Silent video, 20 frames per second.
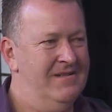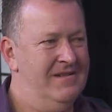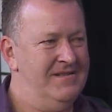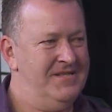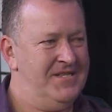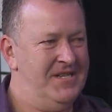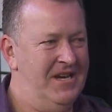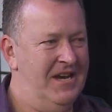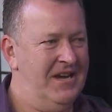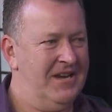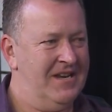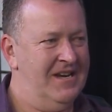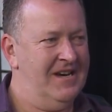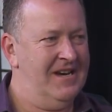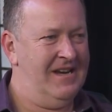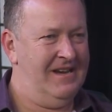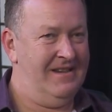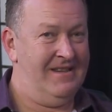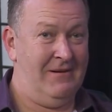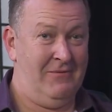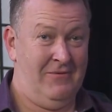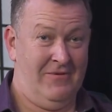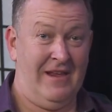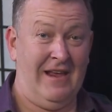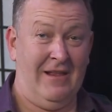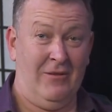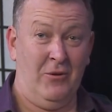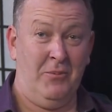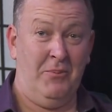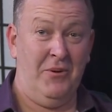Is she okay? That, no,
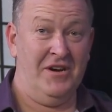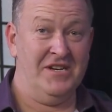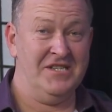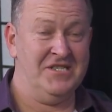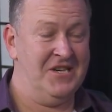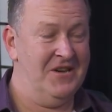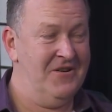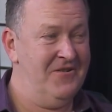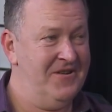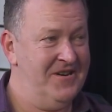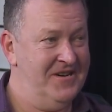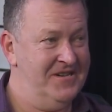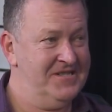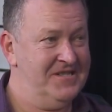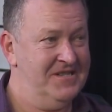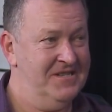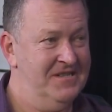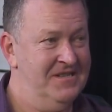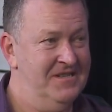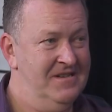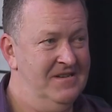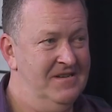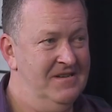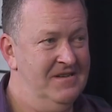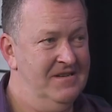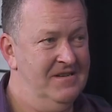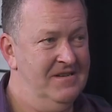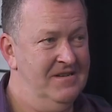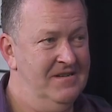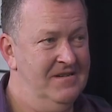that no, looked pretty serious. It was. It was a